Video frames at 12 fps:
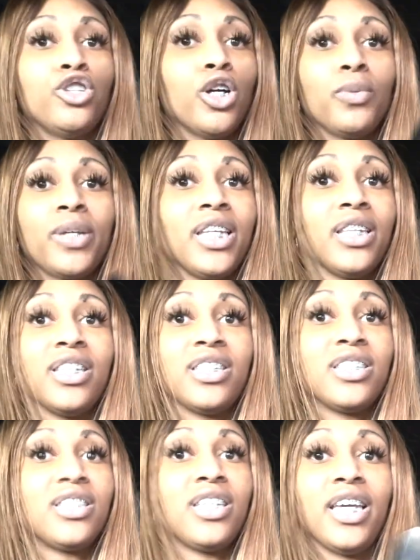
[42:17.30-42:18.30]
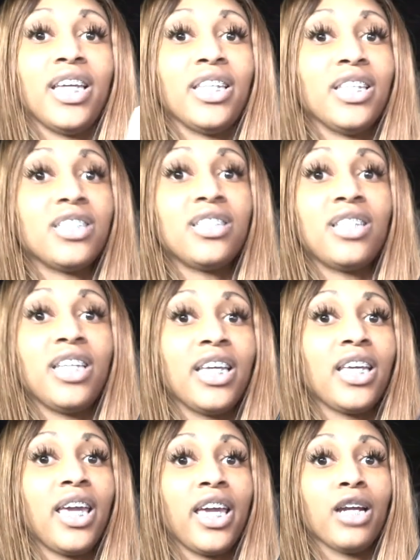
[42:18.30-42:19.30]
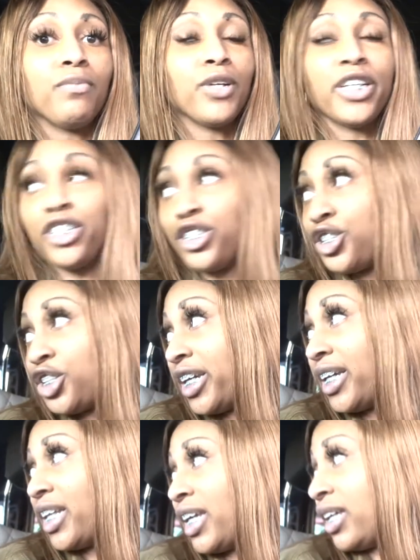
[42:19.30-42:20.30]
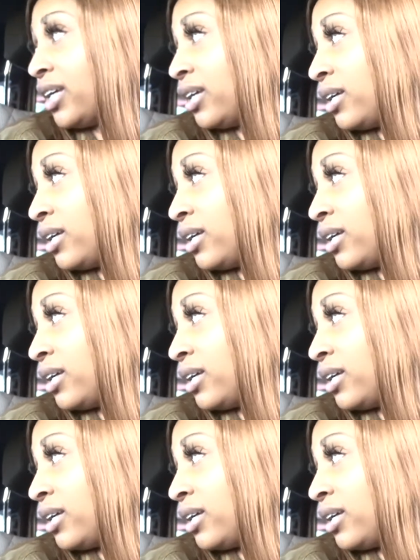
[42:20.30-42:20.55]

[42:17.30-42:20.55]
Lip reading: Don't get this 10. This 10 camera is shitty.